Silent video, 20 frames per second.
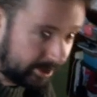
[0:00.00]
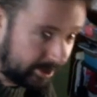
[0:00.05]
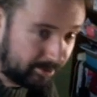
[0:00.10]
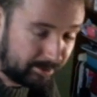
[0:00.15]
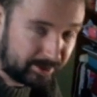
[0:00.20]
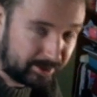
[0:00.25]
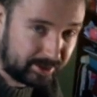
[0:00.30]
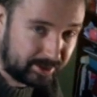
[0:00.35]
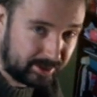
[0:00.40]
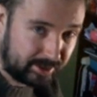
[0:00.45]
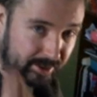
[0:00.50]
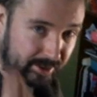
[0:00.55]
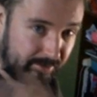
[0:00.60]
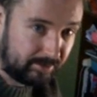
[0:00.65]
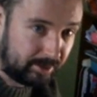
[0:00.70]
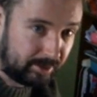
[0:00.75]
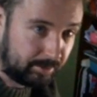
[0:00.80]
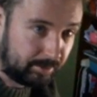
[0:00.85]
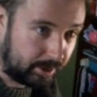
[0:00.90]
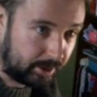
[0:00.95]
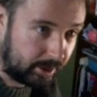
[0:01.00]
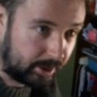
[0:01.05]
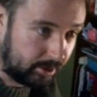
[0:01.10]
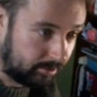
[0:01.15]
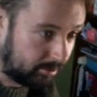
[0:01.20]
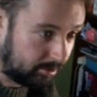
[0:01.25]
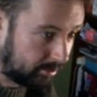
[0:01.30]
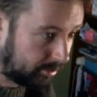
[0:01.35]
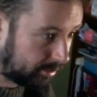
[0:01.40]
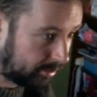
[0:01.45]
I didn't really want to
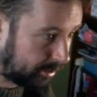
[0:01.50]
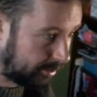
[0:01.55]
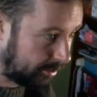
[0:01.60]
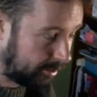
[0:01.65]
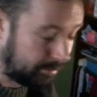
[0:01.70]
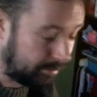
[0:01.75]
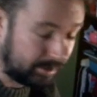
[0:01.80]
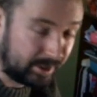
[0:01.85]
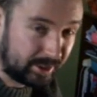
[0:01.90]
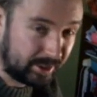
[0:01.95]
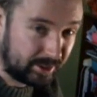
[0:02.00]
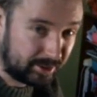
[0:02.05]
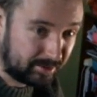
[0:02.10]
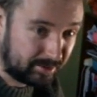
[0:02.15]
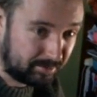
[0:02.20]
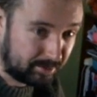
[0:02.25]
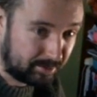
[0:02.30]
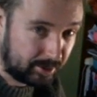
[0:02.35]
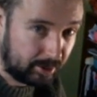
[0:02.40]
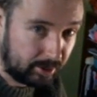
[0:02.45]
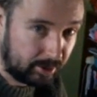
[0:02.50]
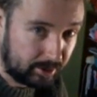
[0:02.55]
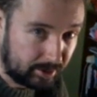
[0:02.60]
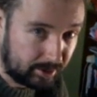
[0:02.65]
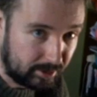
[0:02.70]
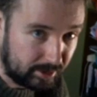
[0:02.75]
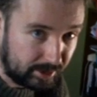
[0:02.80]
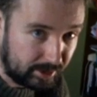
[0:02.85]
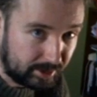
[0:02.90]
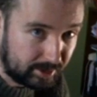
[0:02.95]
go up and get some cotton
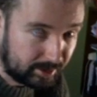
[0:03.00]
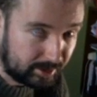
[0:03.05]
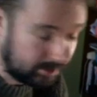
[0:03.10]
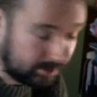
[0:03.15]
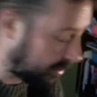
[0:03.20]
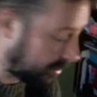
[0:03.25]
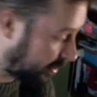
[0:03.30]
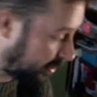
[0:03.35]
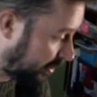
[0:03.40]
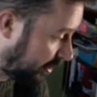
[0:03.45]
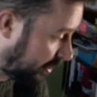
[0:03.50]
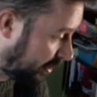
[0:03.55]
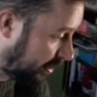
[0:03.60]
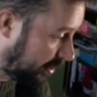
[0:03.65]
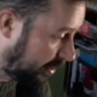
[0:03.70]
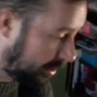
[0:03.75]
or anything like that,